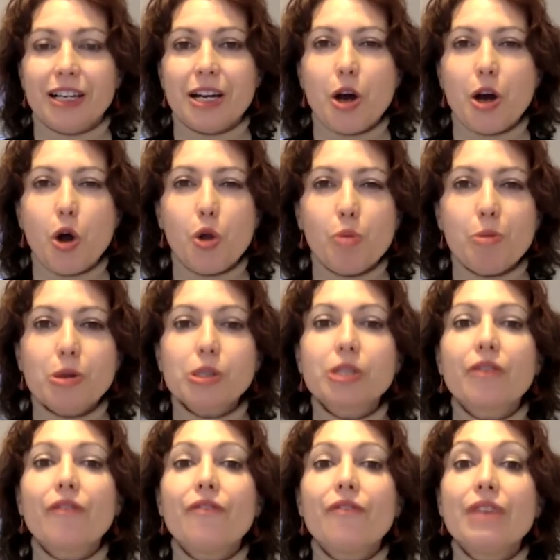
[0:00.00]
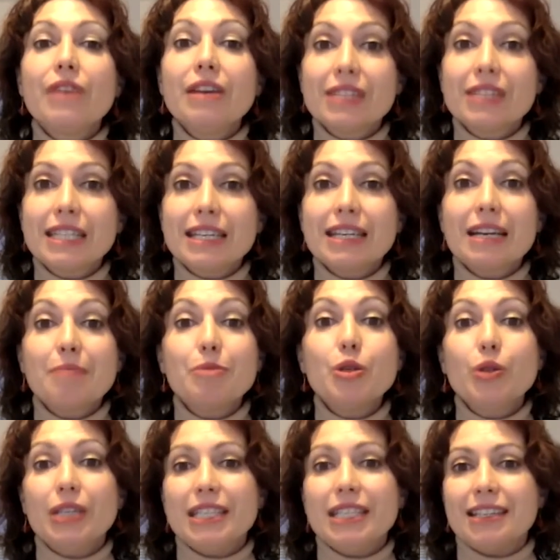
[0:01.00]
Almost 50
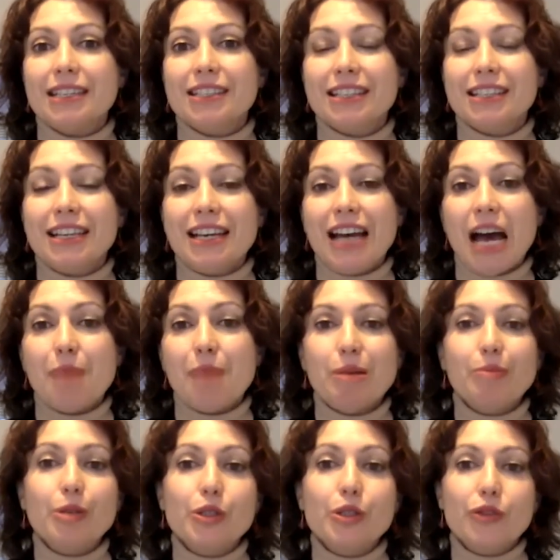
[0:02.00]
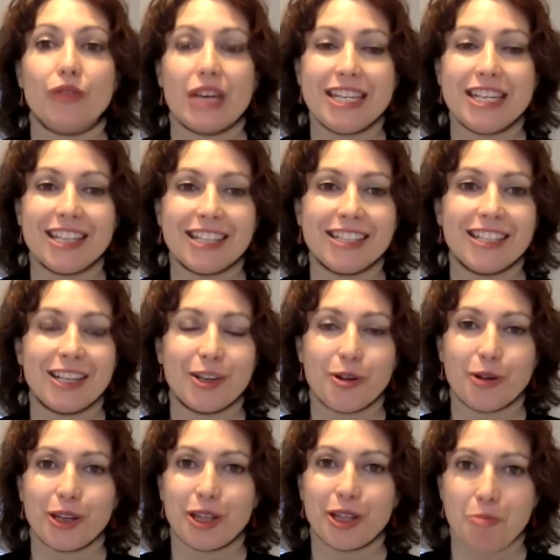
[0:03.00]
communities are members of
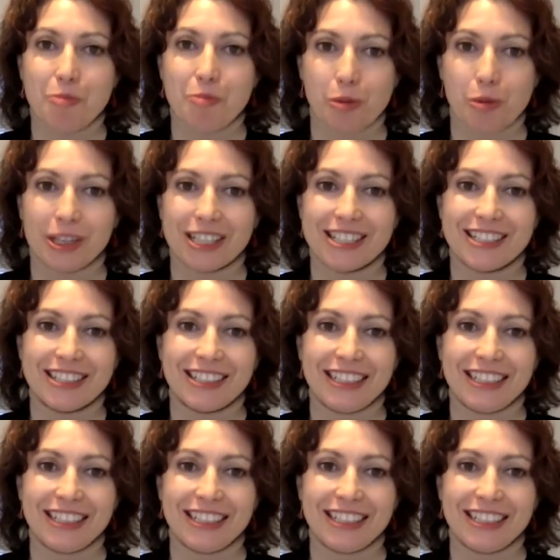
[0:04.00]
EcoSynagogue at the moment.